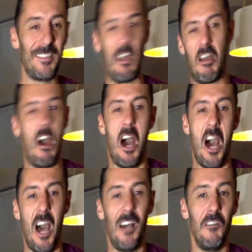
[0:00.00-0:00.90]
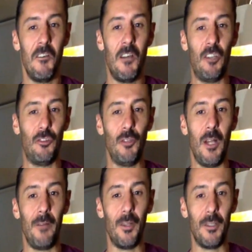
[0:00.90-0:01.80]
like, I should
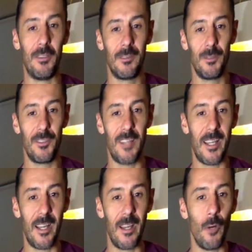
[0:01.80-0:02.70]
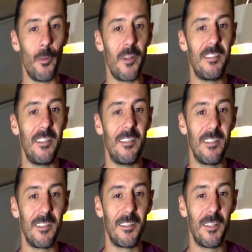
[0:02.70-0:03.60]
have done. Who is that guy? Always
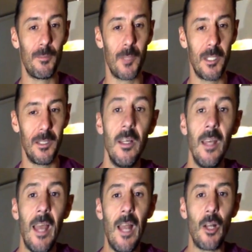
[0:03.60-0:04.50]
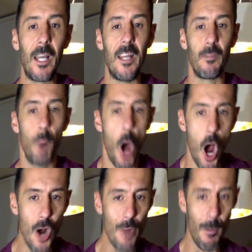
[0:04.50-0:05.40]
sitting. That's me. And look at this.
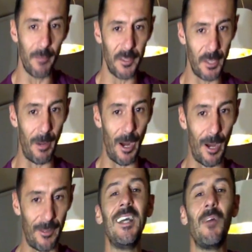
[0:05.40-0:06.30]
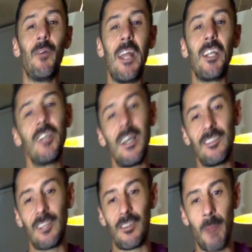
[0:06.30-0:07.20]
Boom! Over the bars. When I
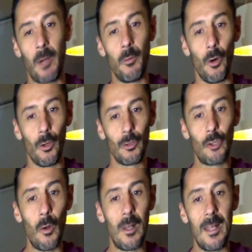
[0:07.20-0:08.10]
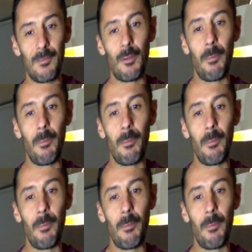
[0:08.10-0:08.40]
crash, that's my rule. Don't leave the